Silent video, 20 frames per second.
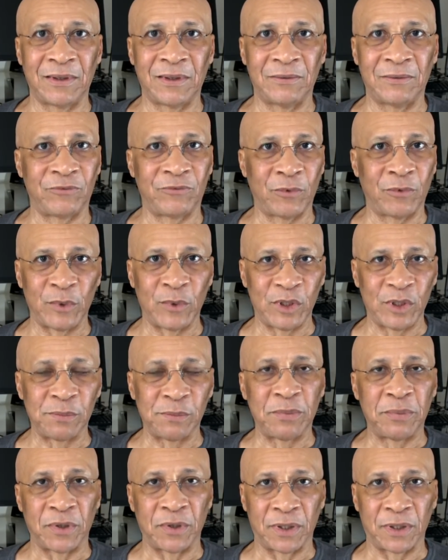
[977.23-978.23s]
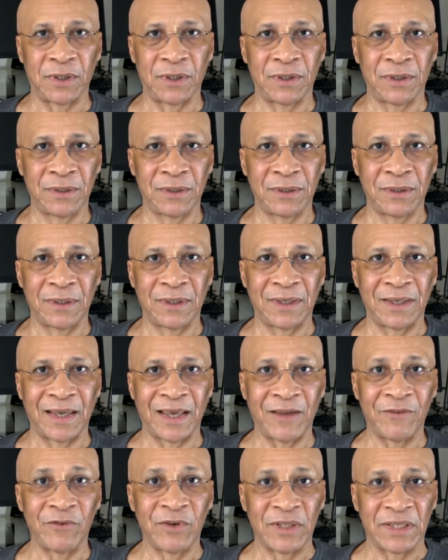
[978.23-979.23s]
from his book,
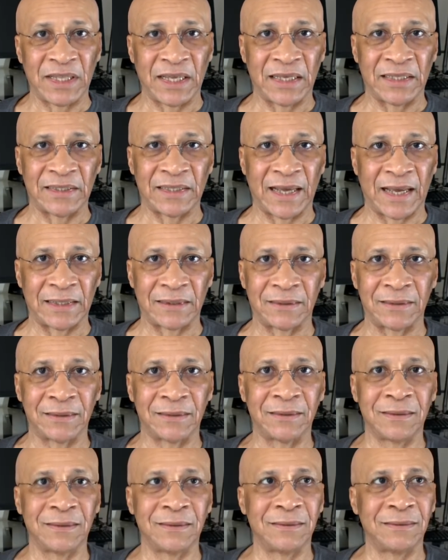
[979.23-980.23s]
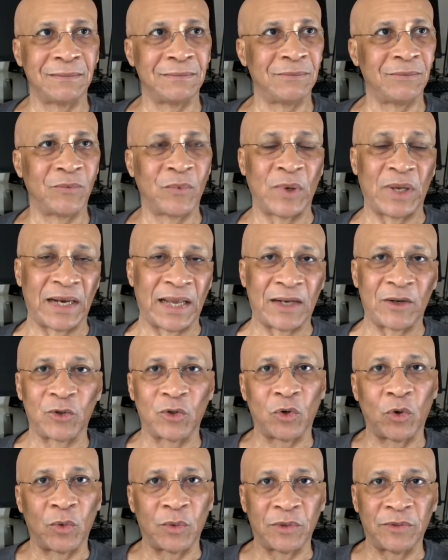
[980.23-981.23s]
everything that, well, I don't
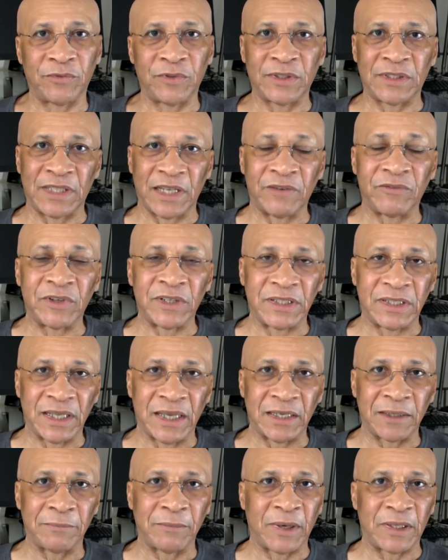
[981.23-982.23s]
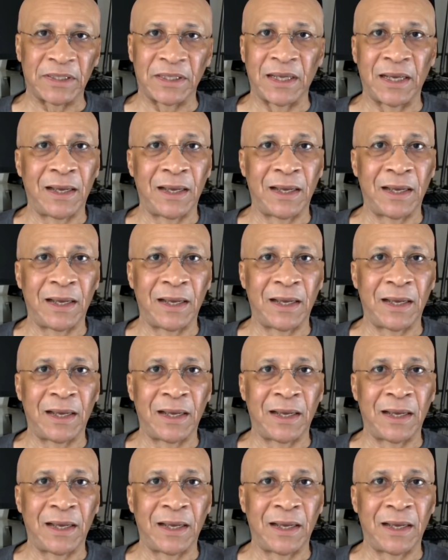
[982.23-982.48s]
know if it's everything, but